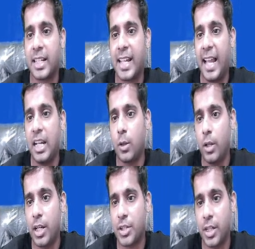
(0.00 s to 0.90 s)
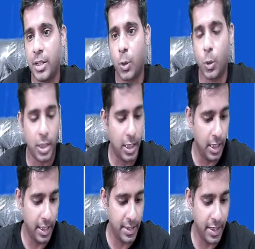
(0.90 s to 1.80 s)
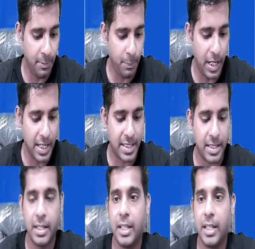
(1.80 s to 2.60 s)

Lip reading: calculation total is in plus,